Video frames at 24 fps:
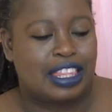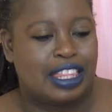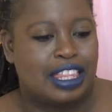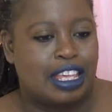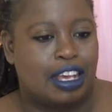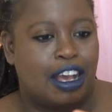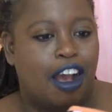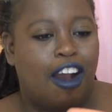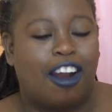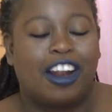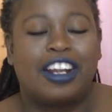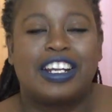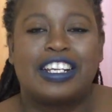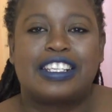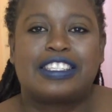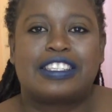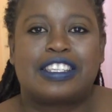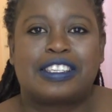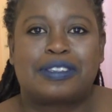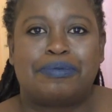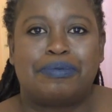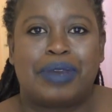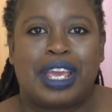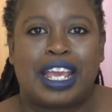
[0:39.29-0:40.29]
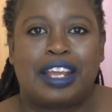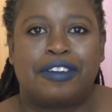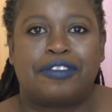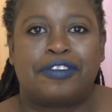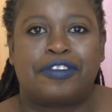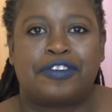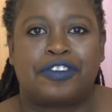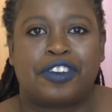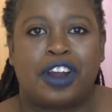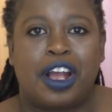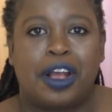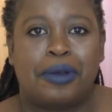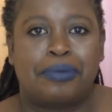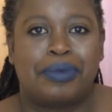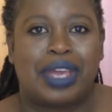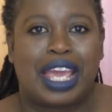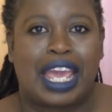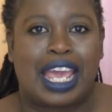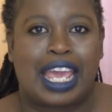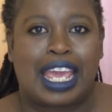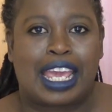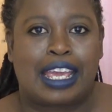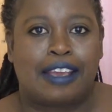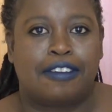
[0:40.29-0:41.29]
The harness is made from
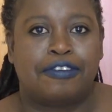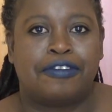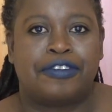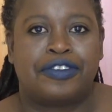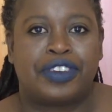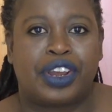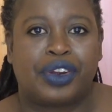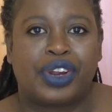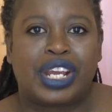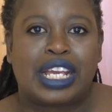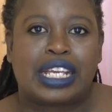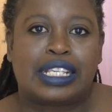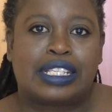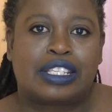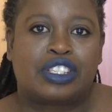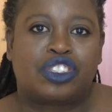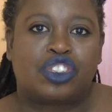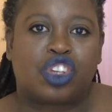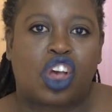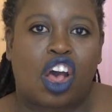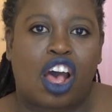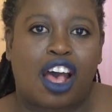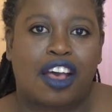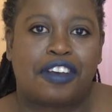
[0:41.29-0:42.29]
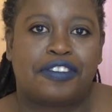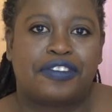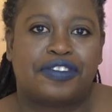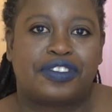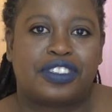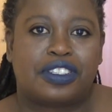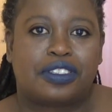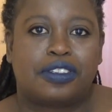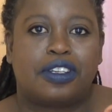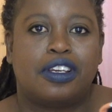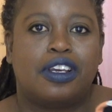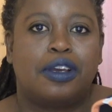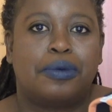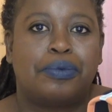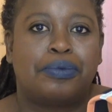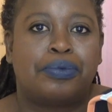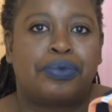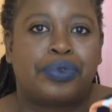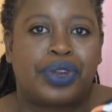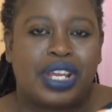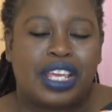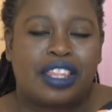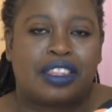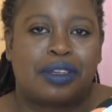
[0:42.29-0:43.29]
a very soft,
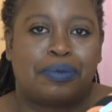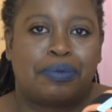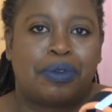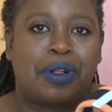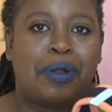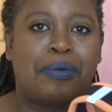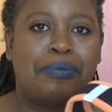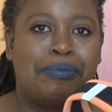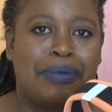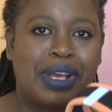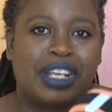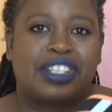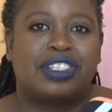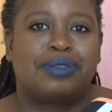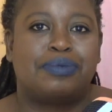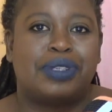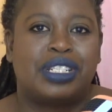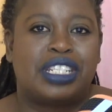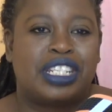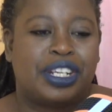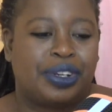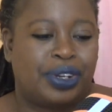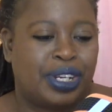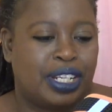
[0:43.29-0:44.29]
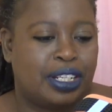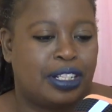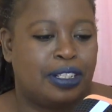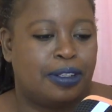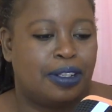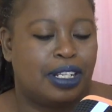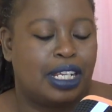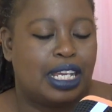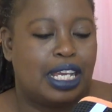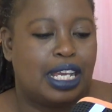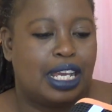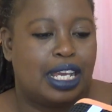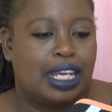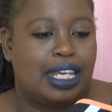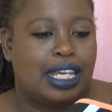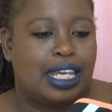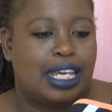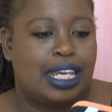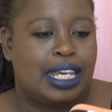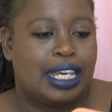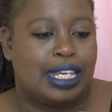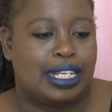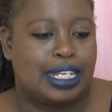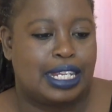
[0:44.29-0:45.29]
breathable mesh material.
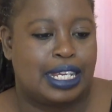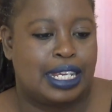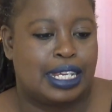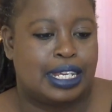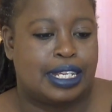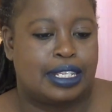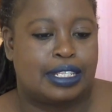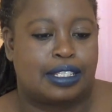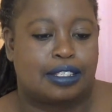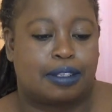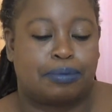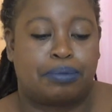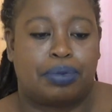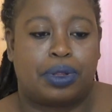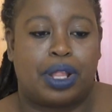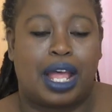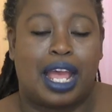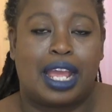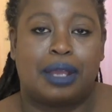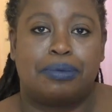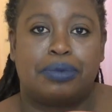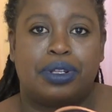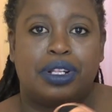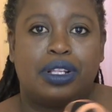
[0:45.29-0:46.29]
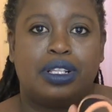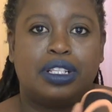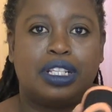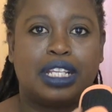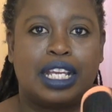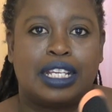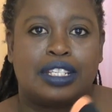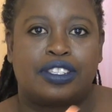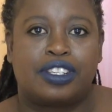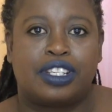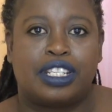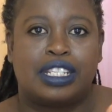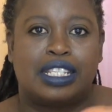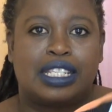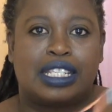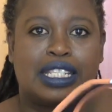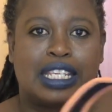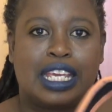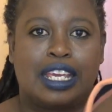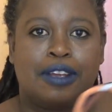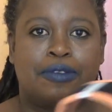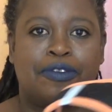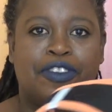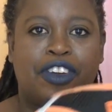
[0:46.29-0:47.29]
It is pliable, as you can
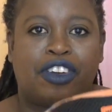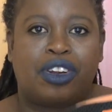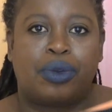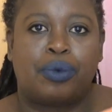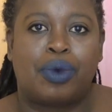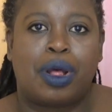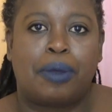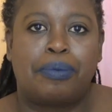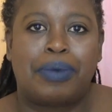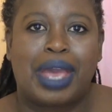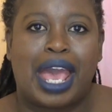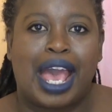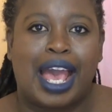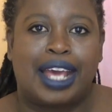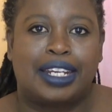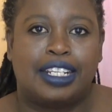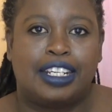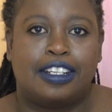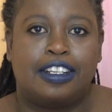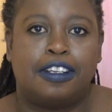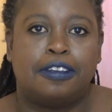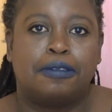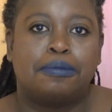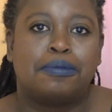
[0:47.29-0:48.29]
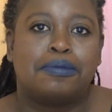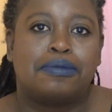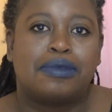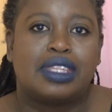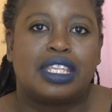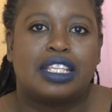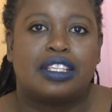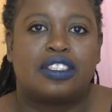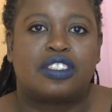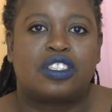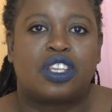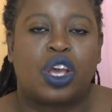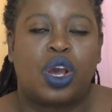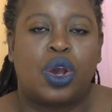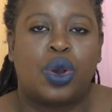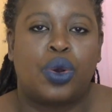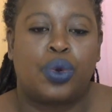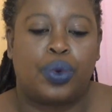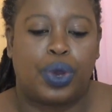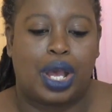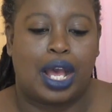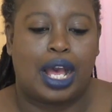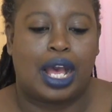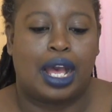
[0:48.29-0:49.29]
see, and very well padded.
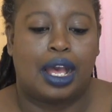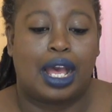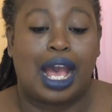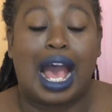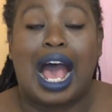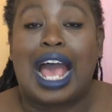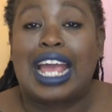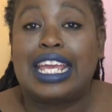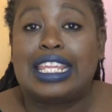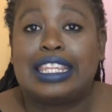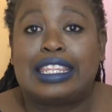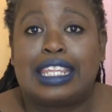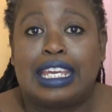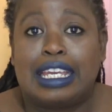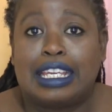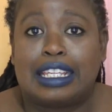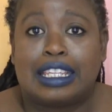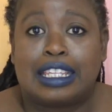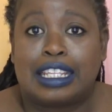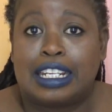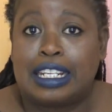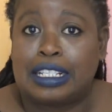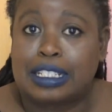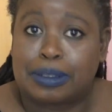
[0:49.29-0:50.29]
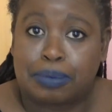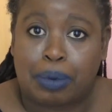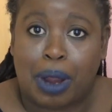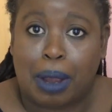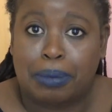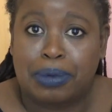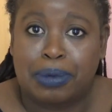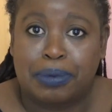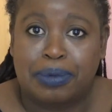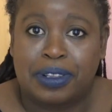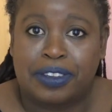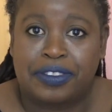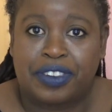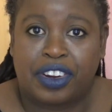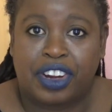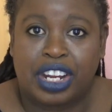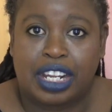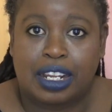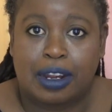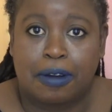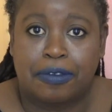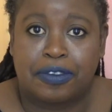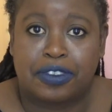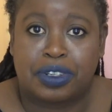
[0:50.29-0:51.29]
So I think that it's probably
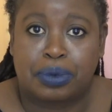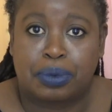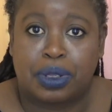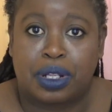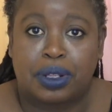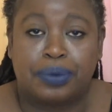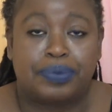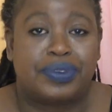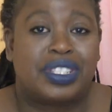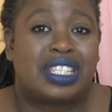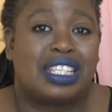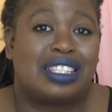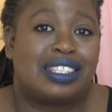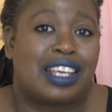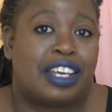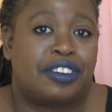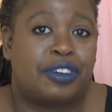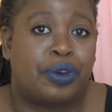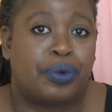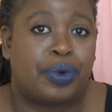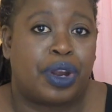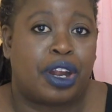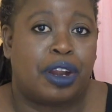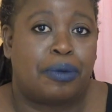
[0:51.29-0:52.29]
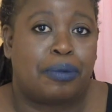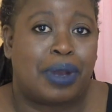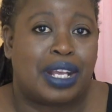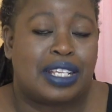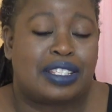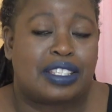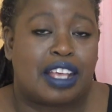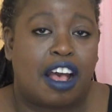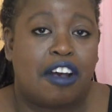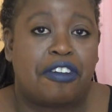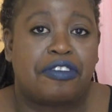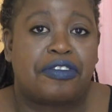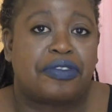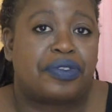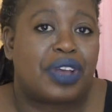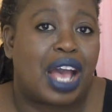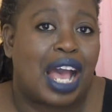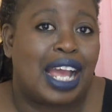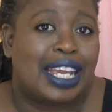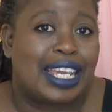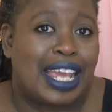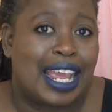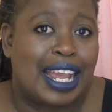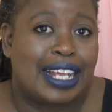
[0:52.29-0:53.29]
very comfortable. Since I don't wear it myself,
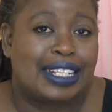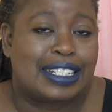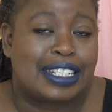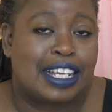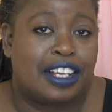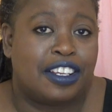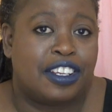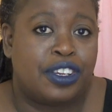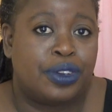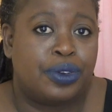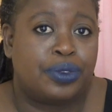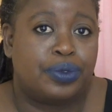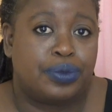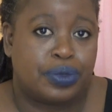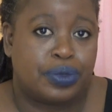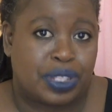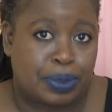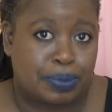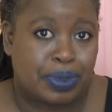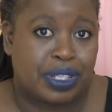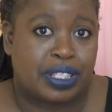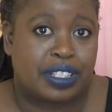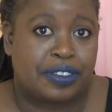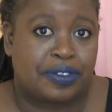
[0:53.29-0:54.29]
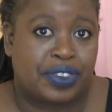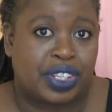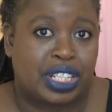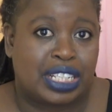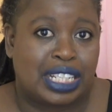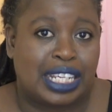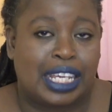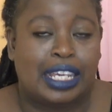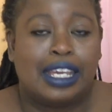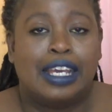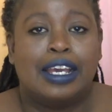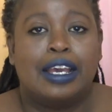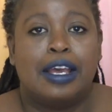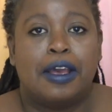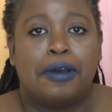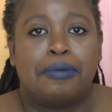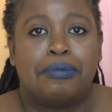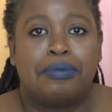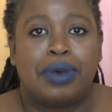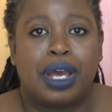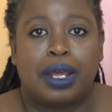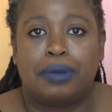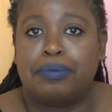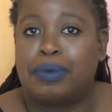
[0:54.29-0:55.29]
I can't tell you specifically,
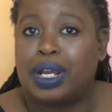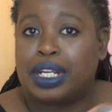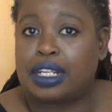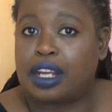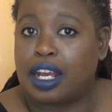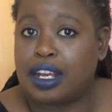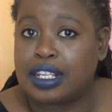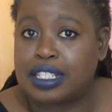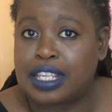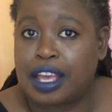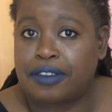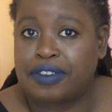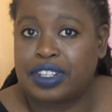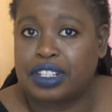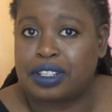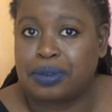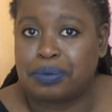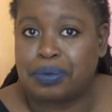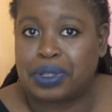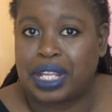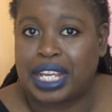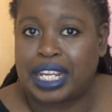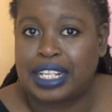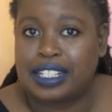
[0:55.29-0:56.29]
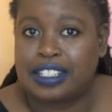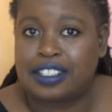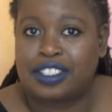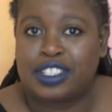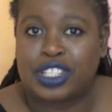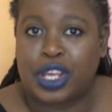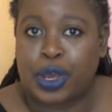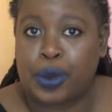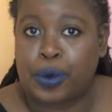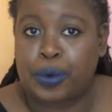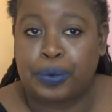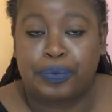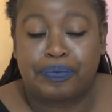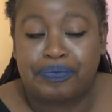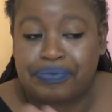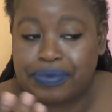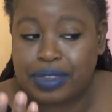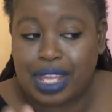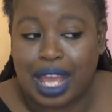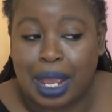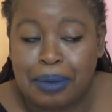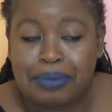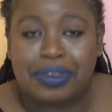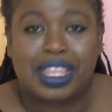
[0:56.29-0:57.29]
but my dogs haven't complained, so
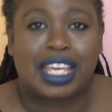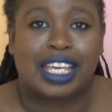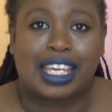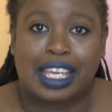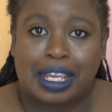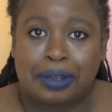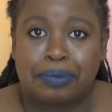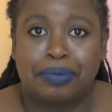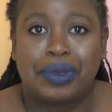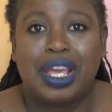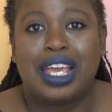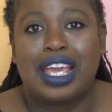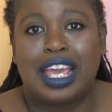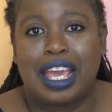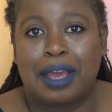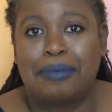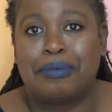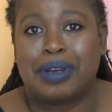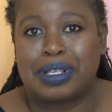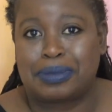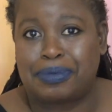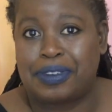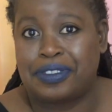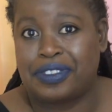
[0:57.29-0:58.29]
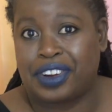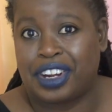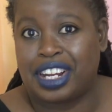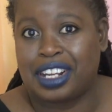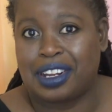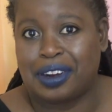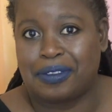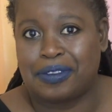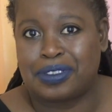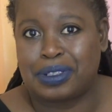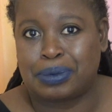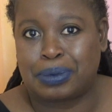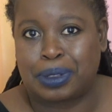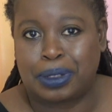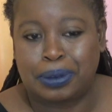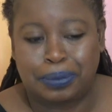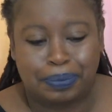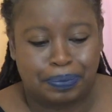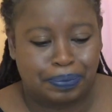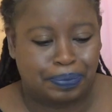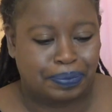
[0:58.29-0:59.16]
I'm thinking it must be very comfortable.